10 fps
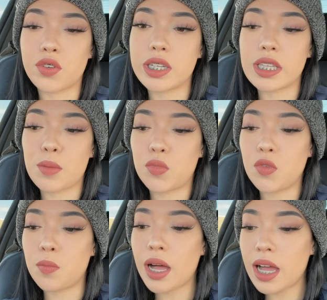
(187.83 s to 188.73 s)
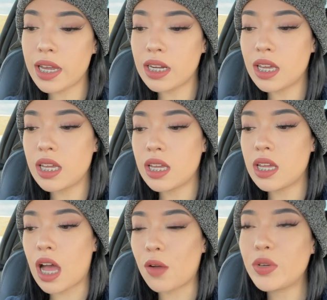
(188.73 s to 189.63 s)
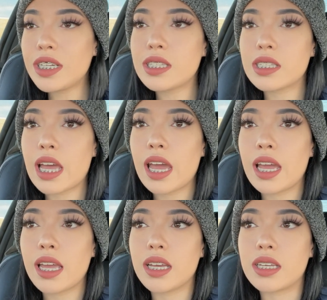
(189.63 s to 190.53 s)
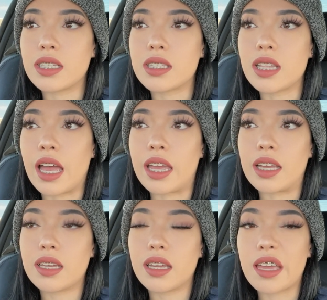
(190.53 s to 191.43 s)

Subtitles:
For example, mine, I wouldn't say it's like